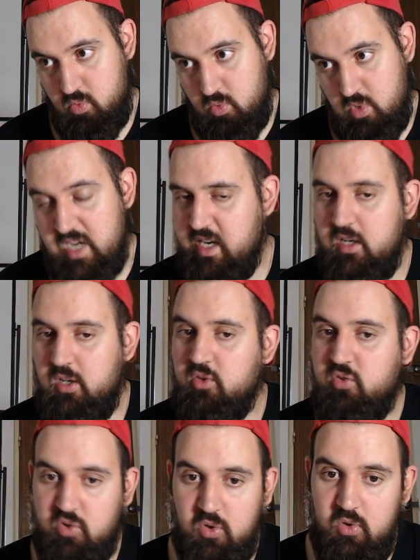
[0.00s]
I cannot
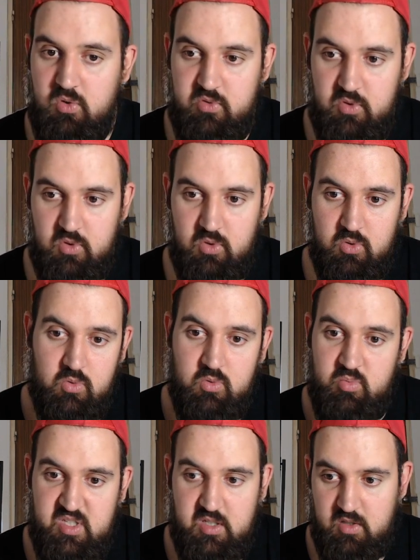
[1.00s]
solve uh,
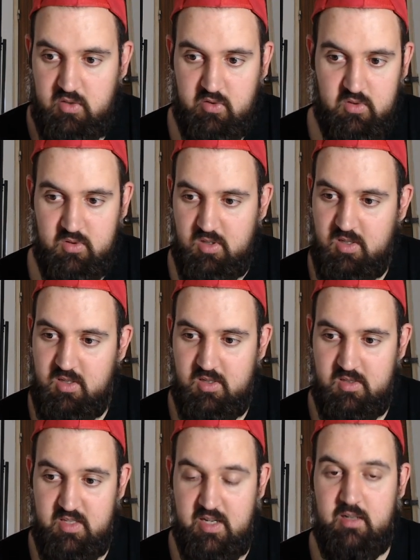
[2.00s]
because uh,
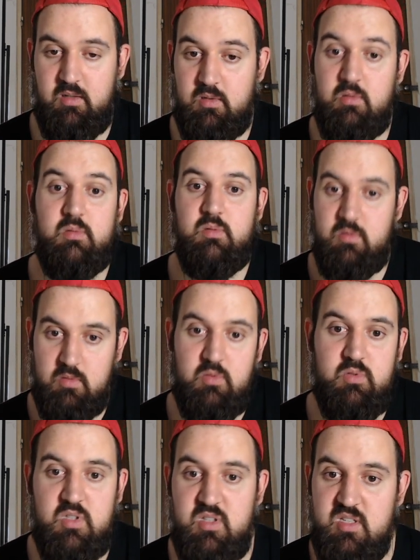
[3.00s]
yeah
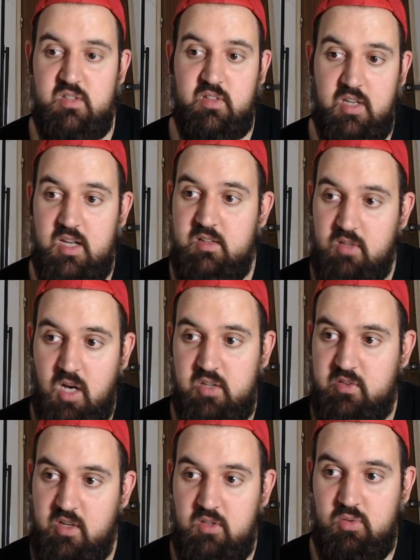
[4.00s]
in this case, I
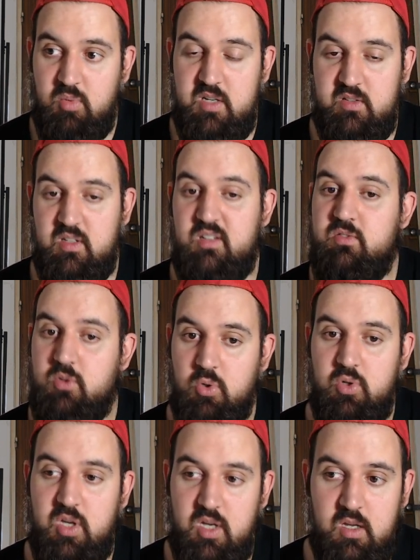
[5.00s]
say to myself,
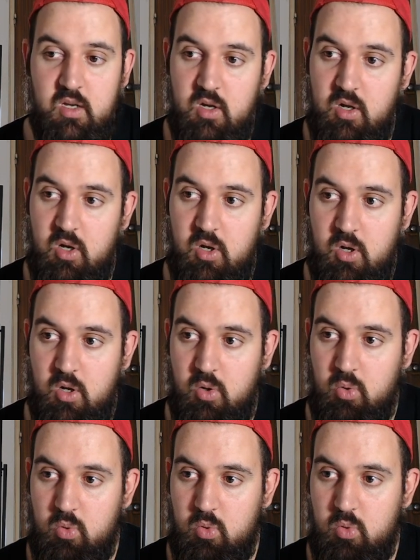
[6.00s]
okay,
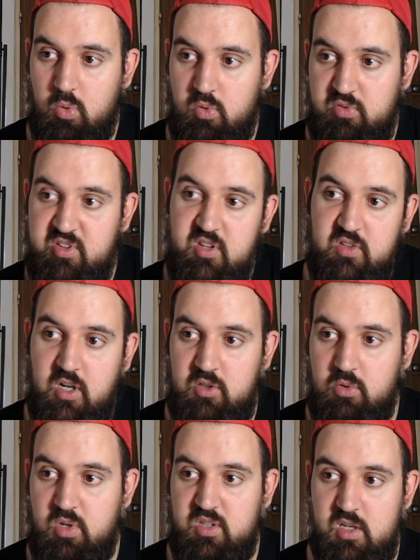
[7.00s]
uh, things are
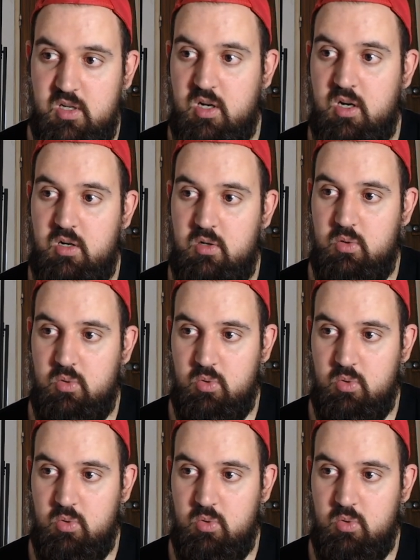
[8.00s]
the way they are.